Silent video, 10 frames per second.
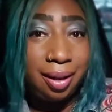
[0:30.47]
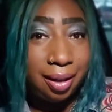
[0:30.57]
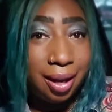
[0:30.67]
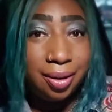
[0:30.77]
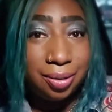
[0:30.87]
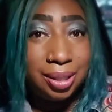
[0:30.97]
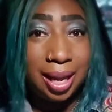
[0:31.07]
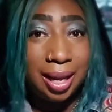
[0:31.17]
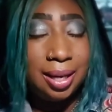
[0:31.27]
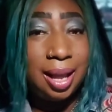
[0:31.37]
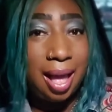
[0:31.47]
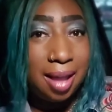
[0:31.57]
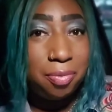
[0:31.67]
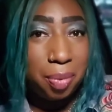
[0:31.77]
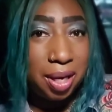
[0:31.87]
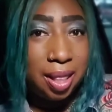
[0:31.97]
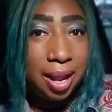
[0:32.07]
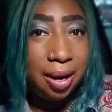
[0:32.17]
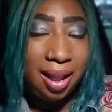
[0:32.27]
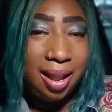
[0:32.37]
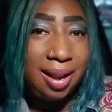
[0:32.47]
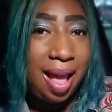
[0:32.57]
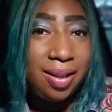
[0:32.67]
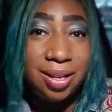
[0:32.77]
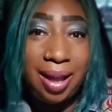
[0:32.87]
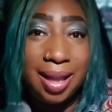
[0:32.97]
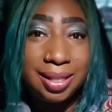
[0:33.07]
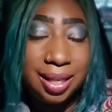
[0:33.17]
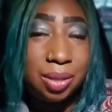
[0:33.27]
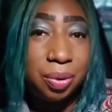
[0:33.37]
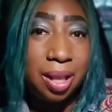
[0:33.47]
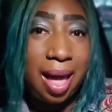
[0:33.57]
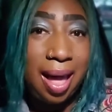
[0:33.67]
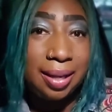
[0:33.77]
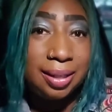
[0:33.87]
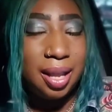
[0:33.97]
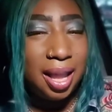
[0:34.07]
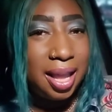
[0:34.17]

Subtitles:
I understand. I've been there. And now you guys get to relax.